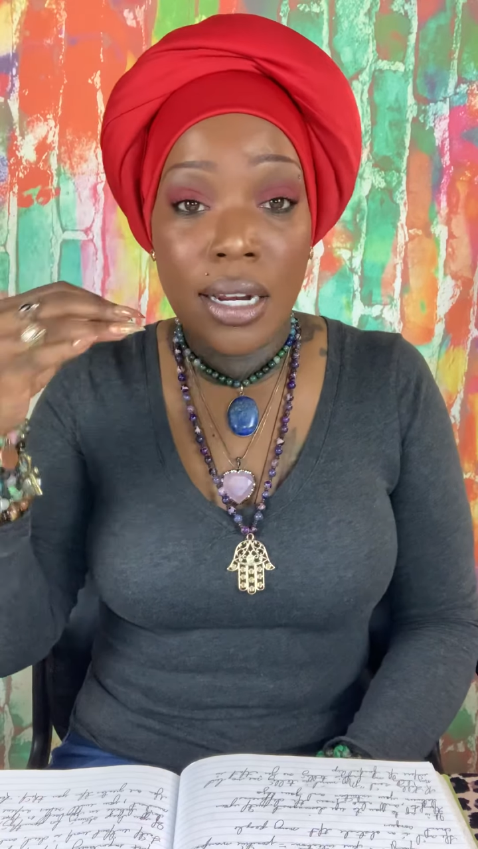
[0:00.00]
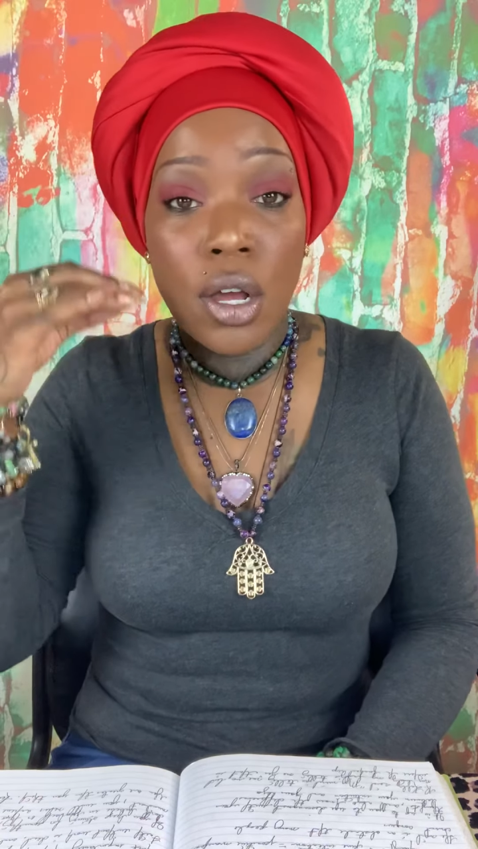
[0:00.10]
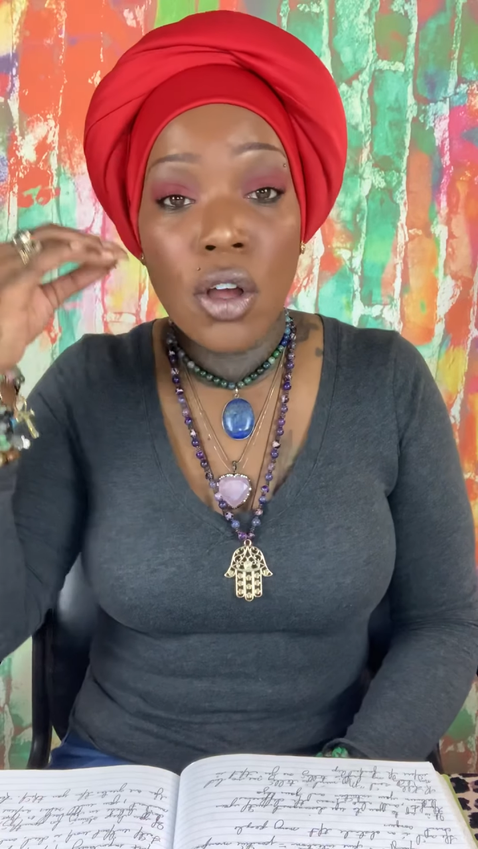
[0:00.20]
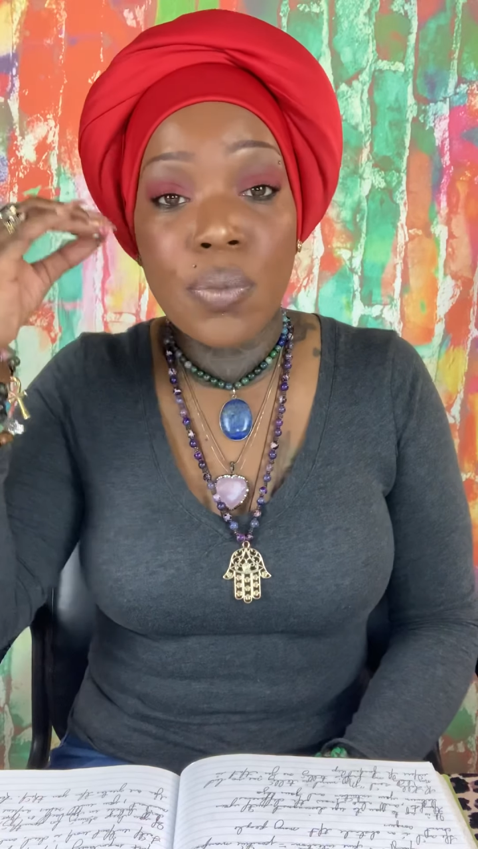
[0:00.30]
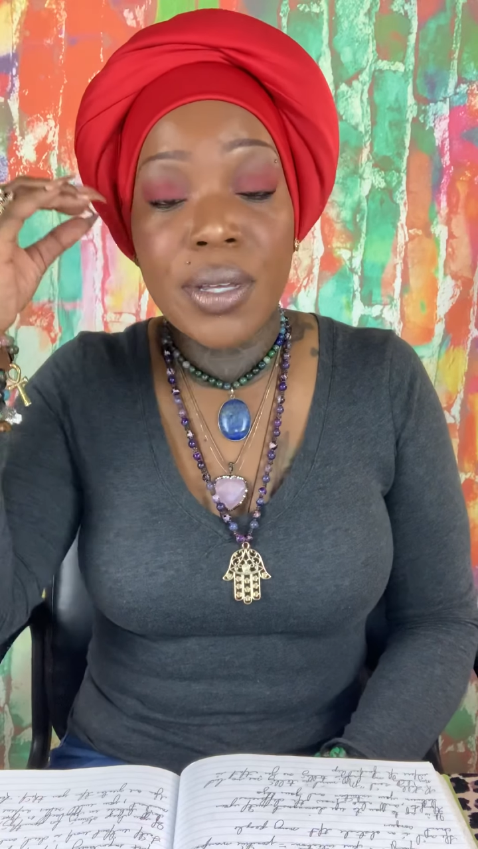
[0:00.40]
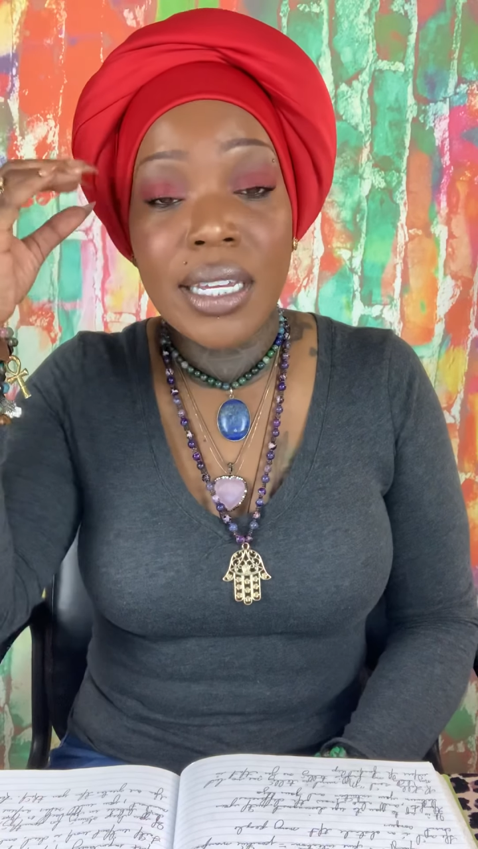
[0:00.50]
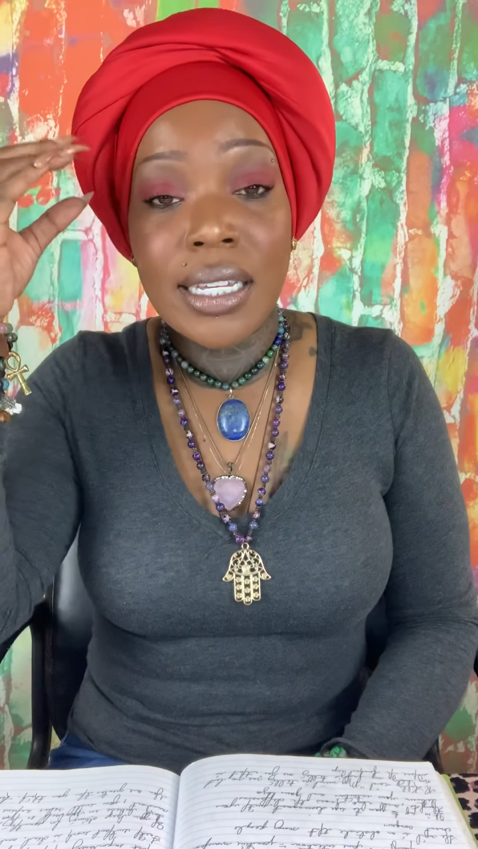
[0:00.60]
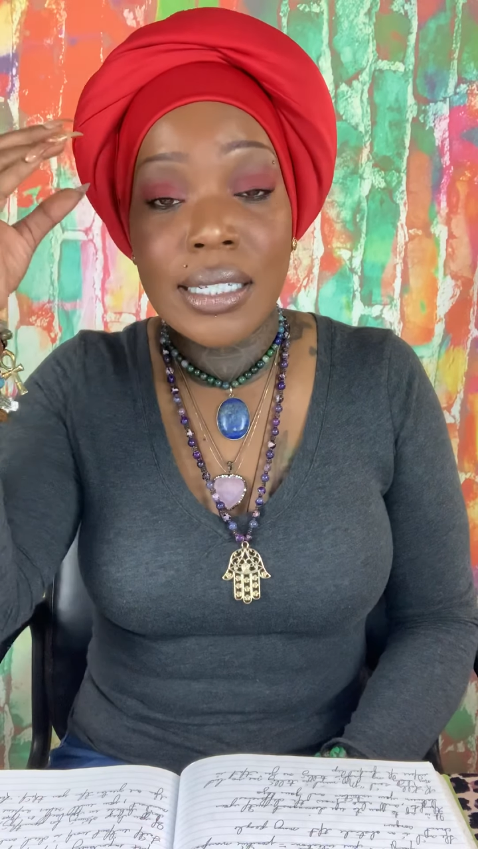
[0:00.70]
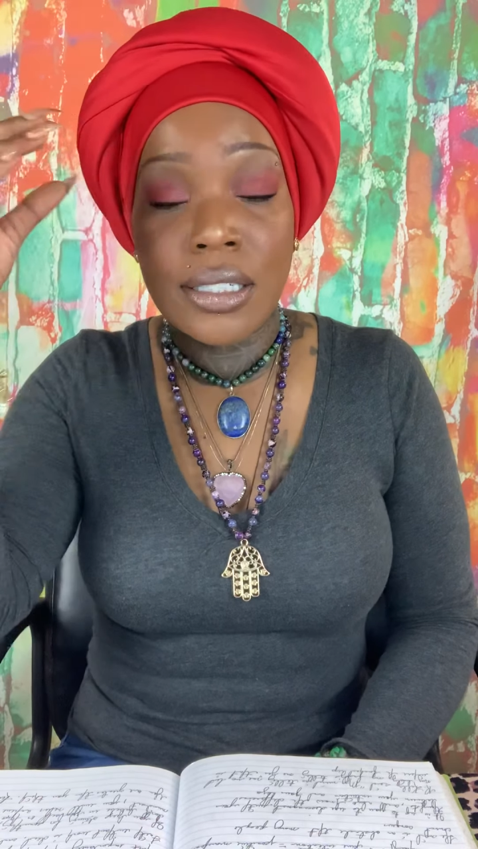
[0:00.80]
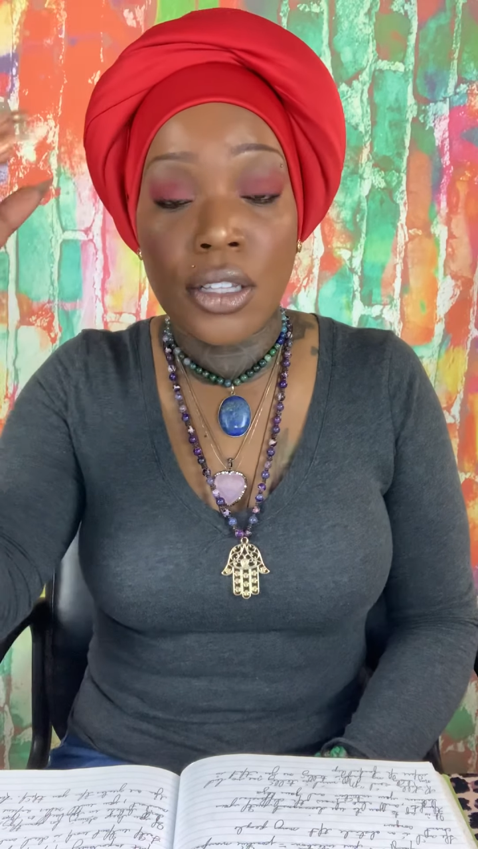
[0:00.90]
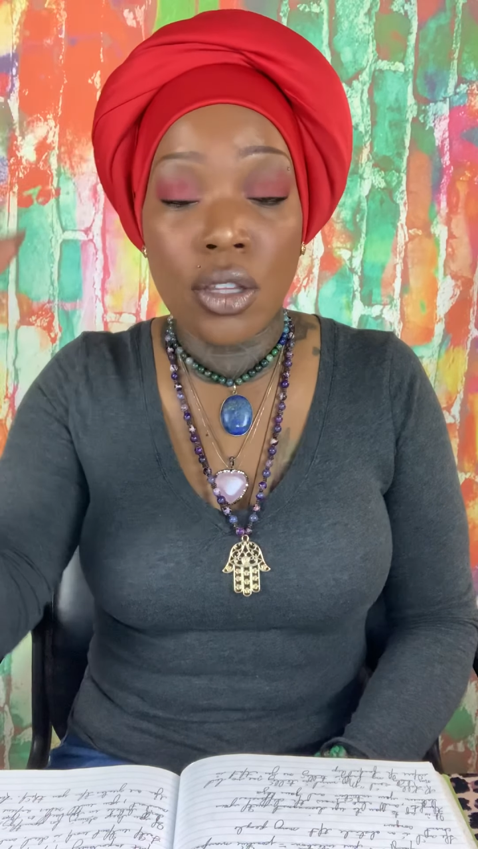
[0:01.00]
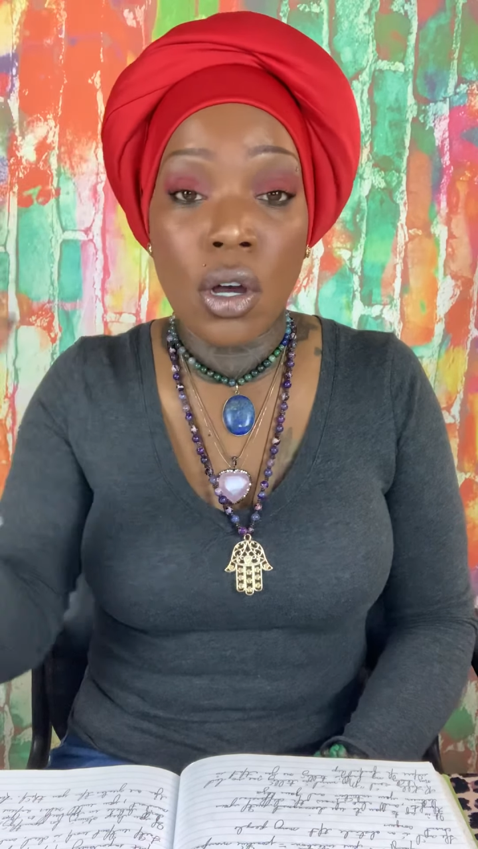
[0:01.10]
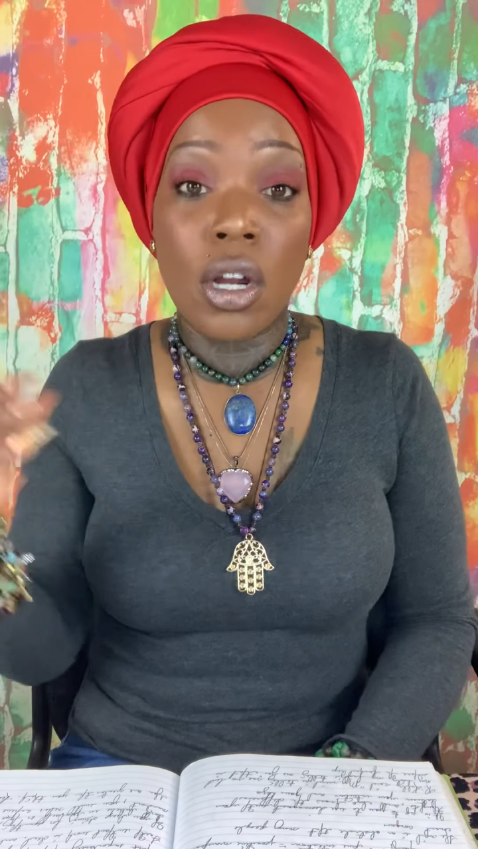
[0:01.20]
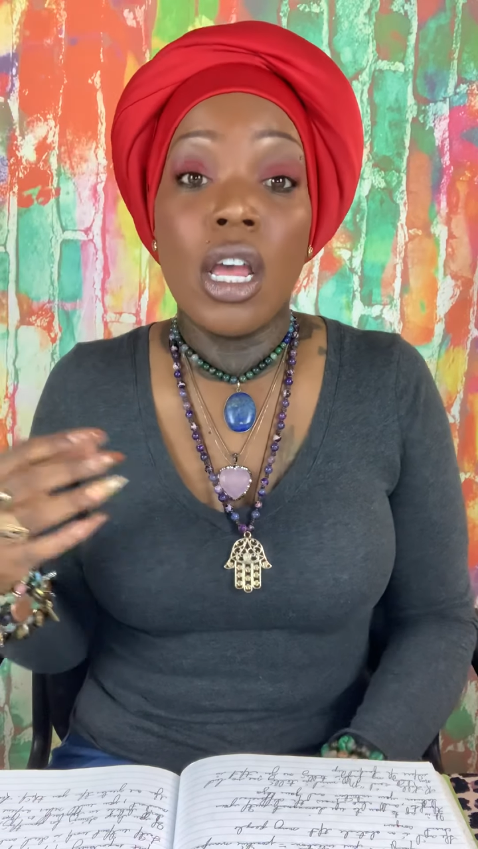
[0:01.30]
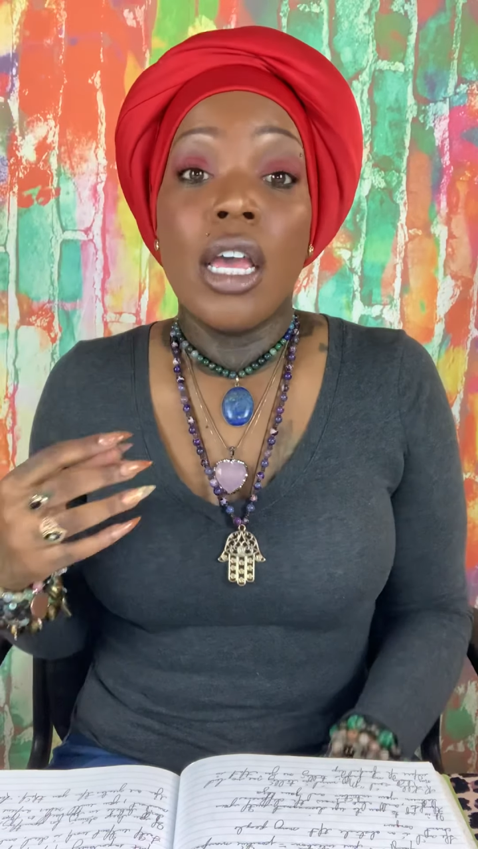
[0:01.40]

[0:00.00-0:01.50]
It all begins as a thought.